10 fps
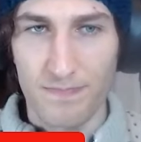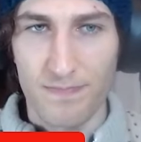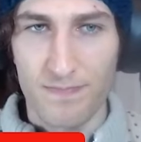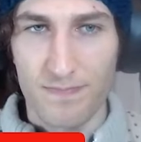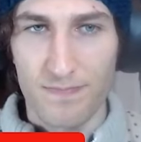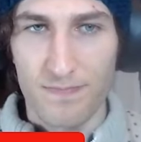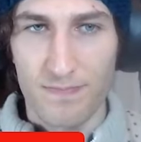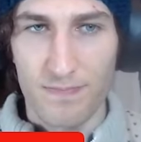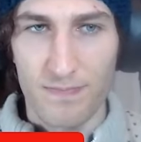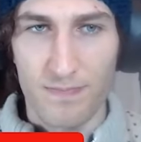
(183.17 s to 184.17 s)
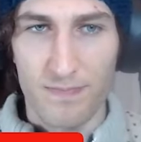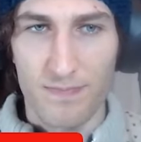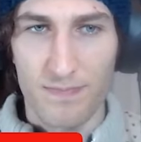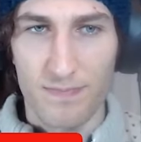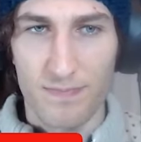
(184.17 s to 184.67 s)

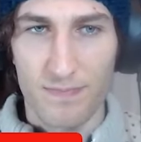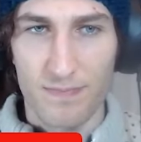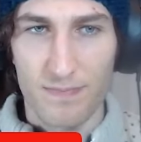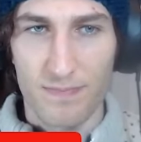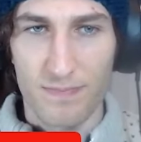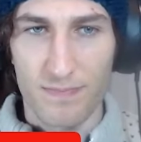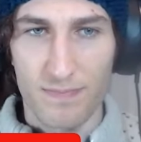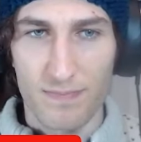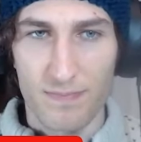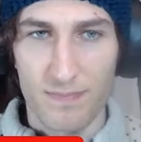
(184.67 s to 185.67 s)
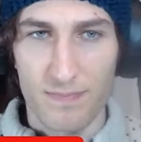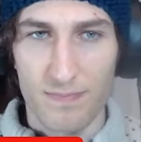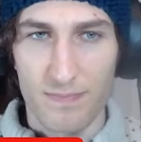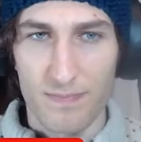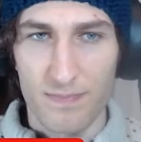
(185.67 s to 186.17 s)

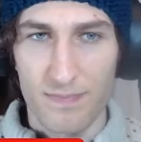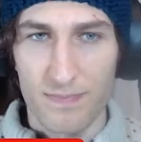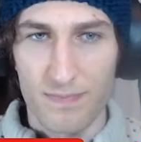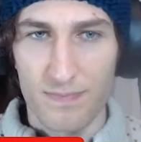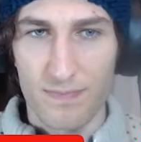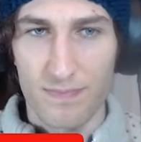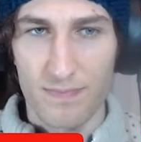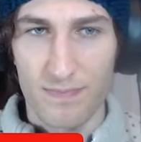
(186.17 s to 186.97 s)
(not speaking)